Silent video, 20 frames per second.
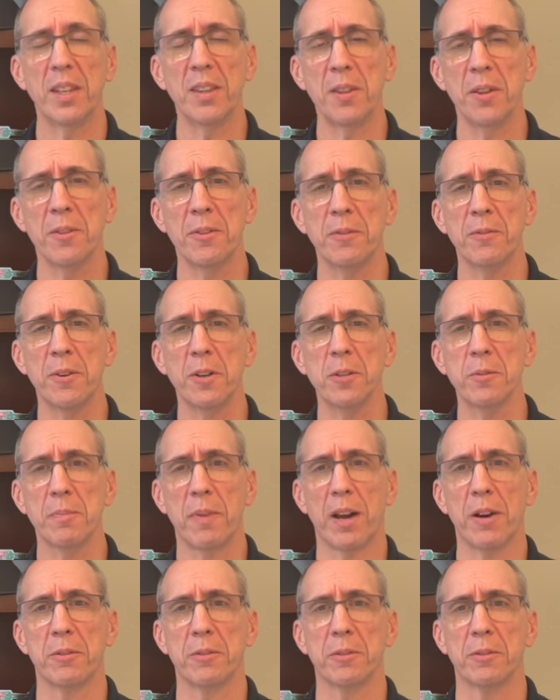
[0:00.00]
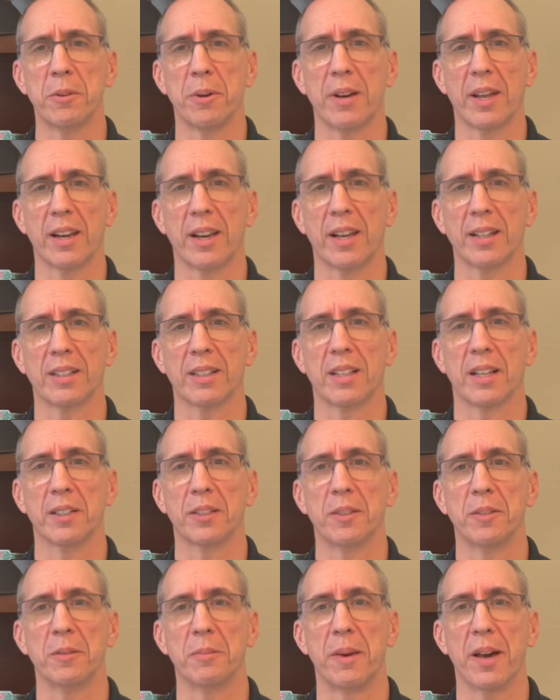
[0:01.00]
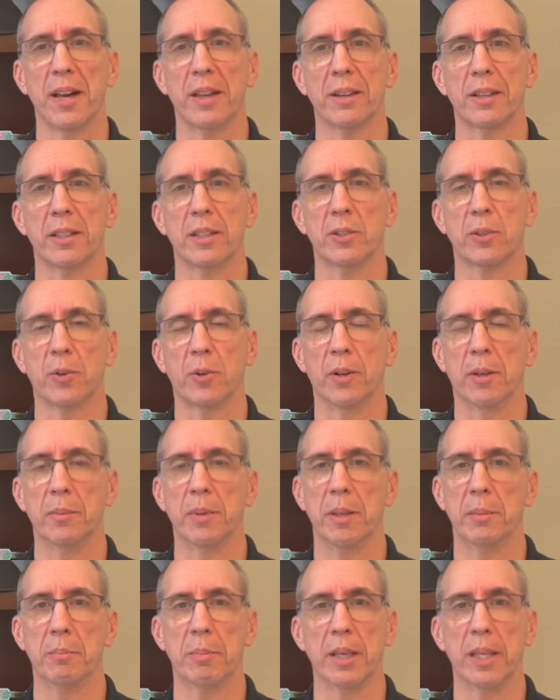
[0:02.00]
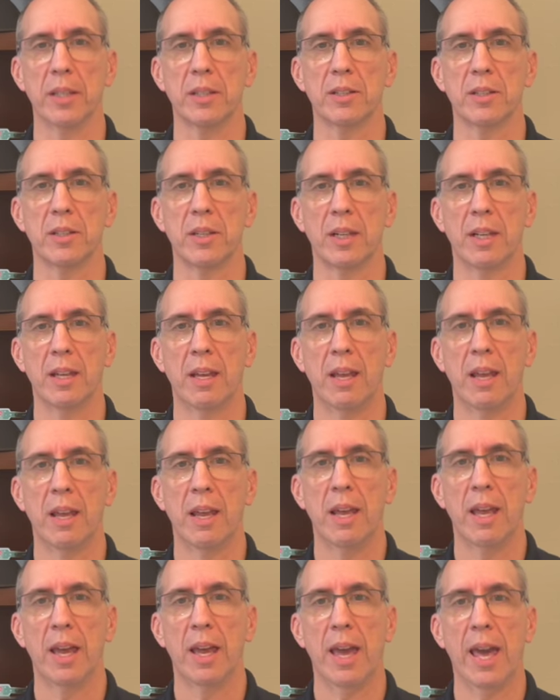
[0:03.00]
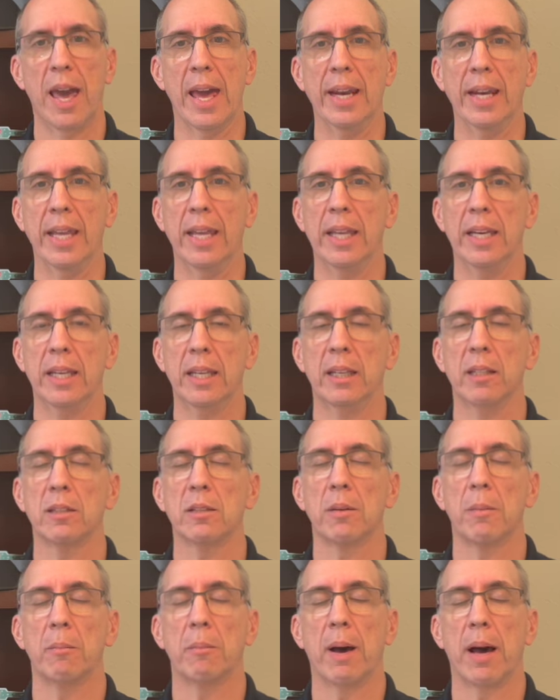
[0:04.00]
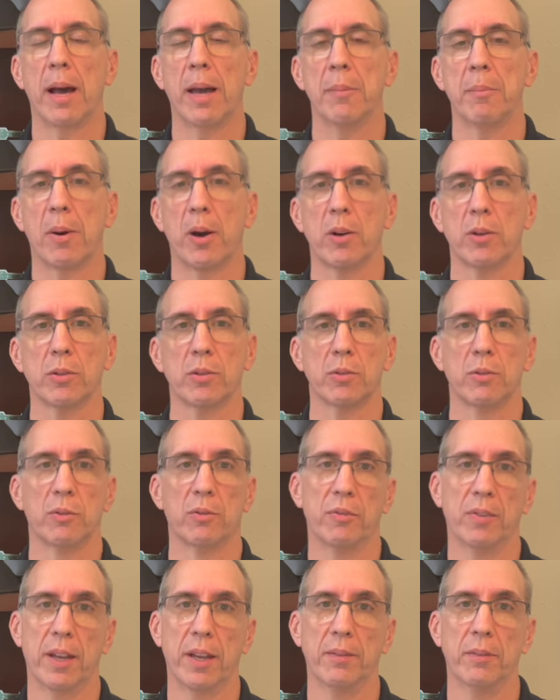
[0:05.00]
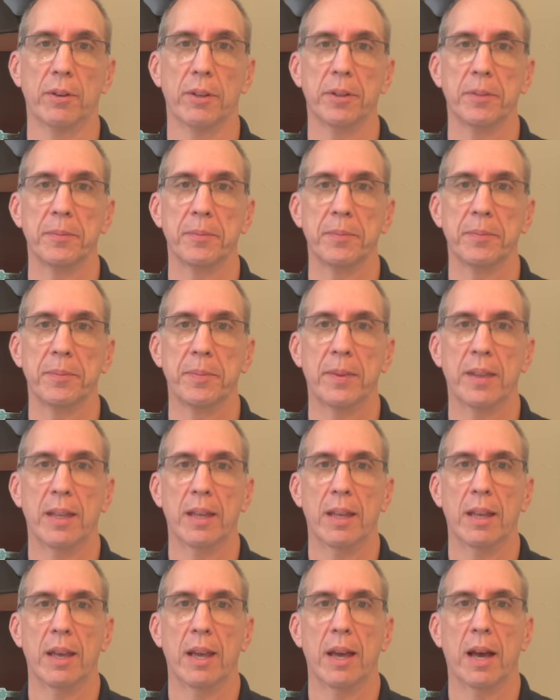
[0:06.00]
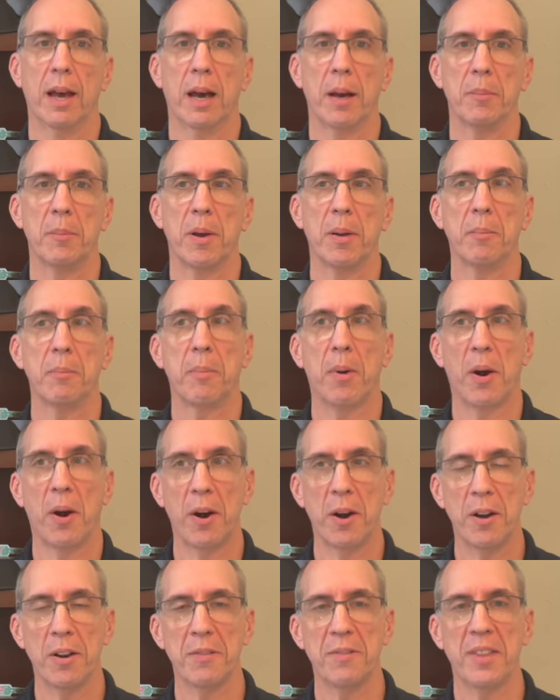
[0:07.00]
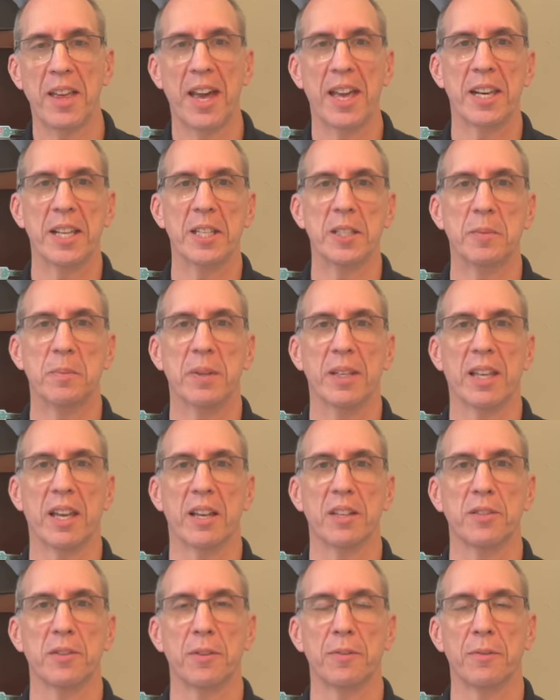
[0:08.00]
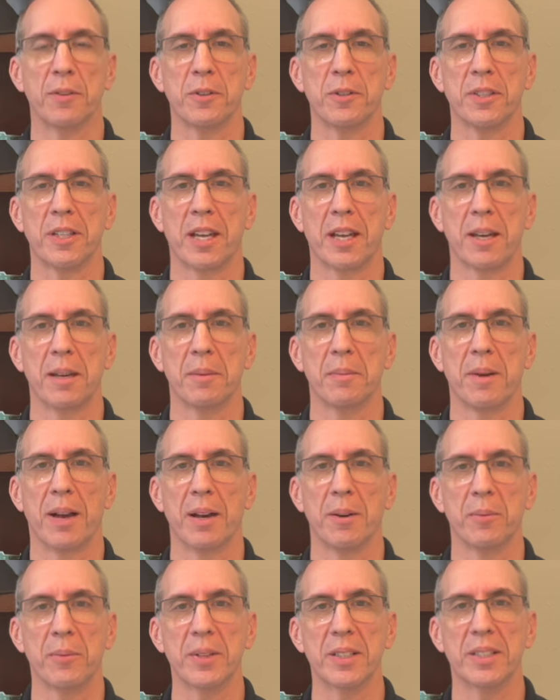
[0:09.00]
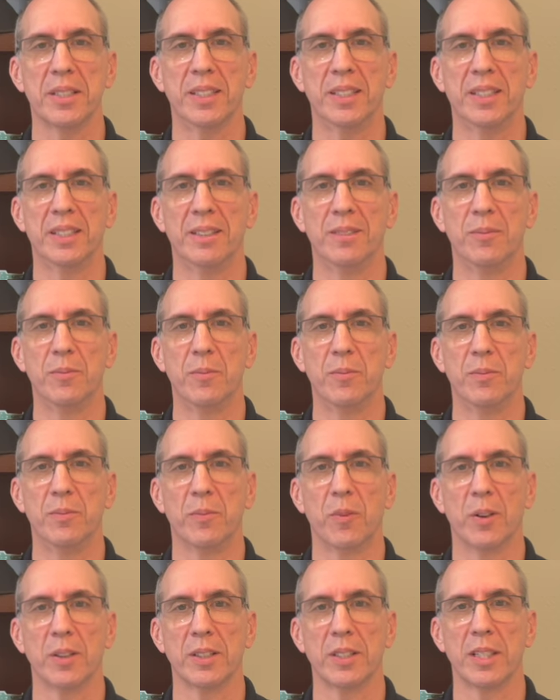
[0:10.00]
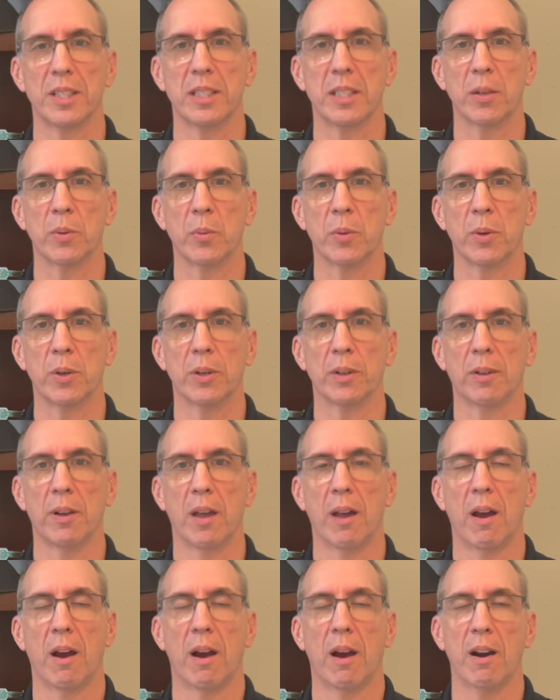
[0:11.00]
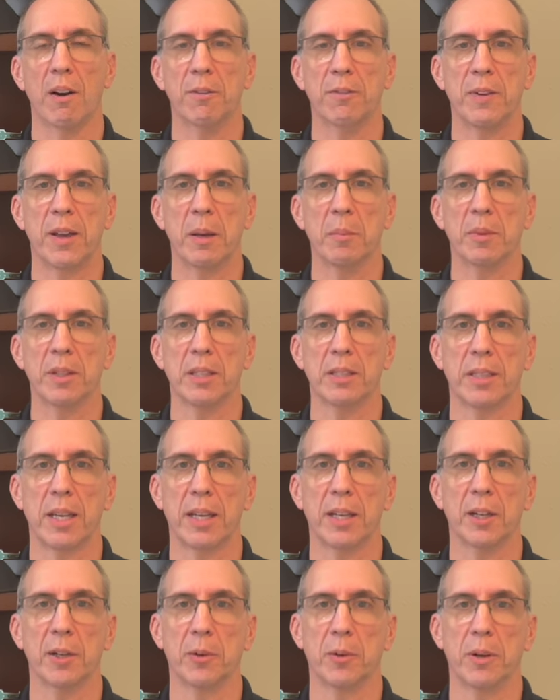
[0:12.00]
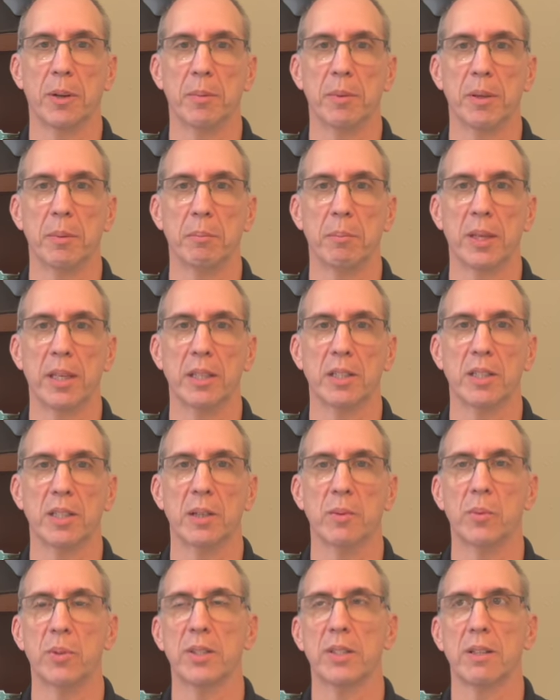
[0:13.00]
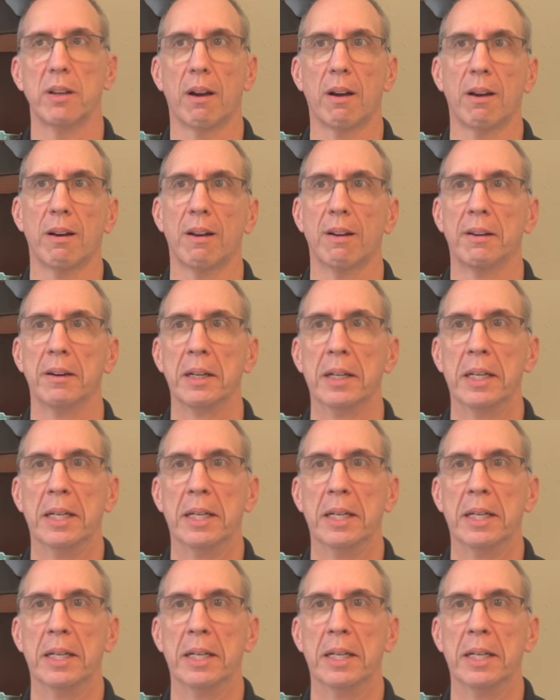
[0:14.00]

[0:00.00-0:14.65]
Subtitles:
The first moderate resort I'd like to talk to you about is Caribbean Beach, and it is my personal favorite. Part of that is because the first time I went to Walt Disney World, our family stayed at Caribbean Beach. It was our